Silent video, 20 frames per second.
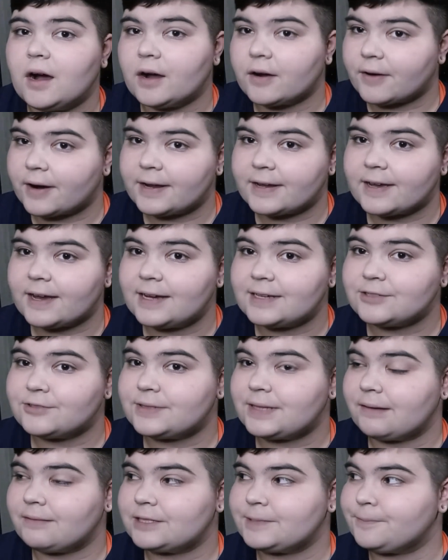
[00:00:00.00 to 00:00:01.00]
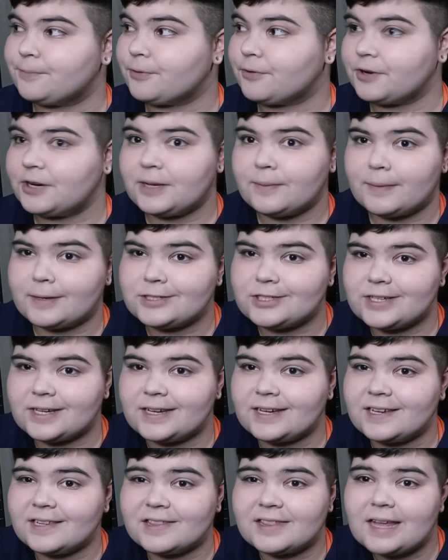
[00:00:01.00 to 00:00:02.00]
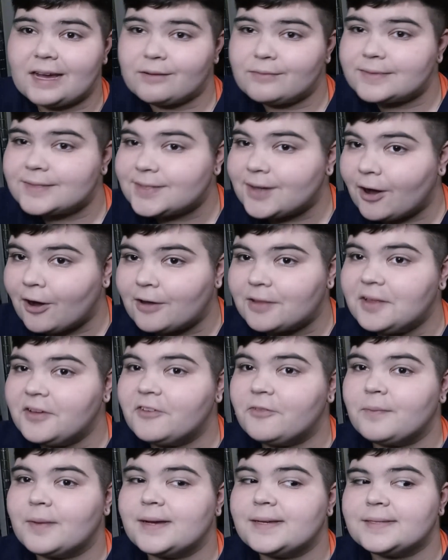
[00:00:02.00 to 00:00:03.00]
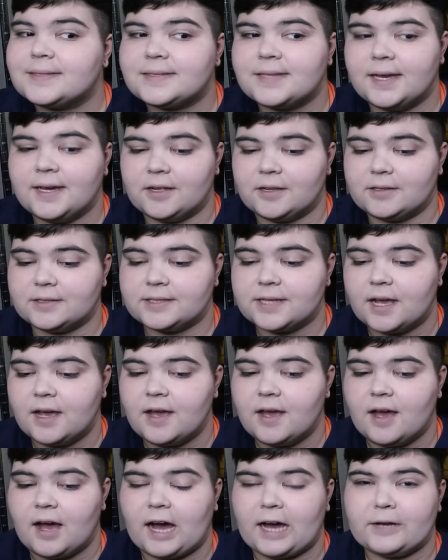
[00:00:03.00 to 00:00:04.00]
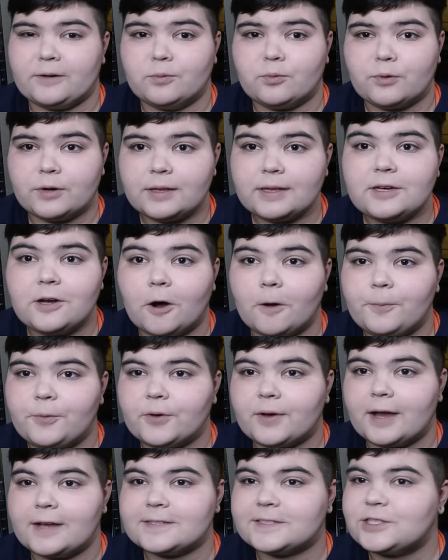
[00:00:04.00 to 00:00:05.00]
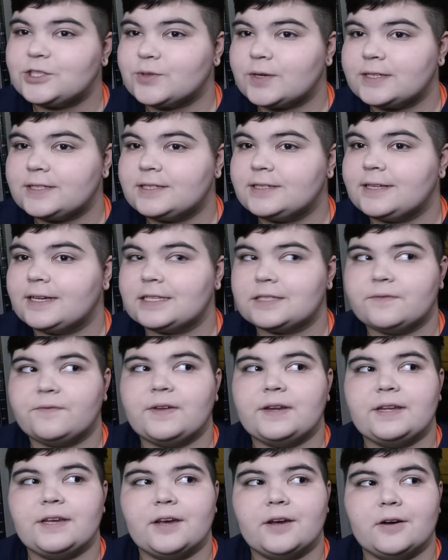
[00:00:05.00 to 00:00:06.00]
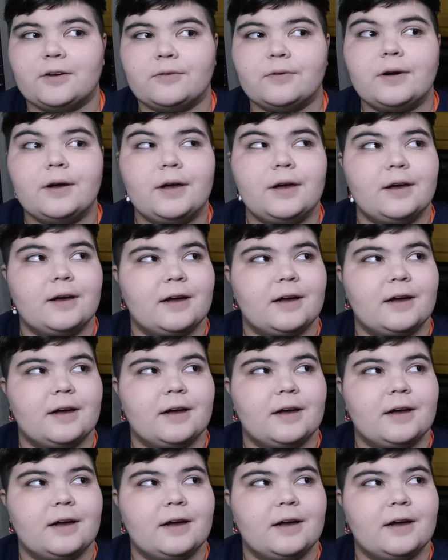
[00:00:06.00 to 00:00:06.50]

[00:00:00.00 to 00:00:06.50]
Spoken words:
Alright guys, well that was pretty much it. That was all of my snails. I really hope you guys enjoyed today's video.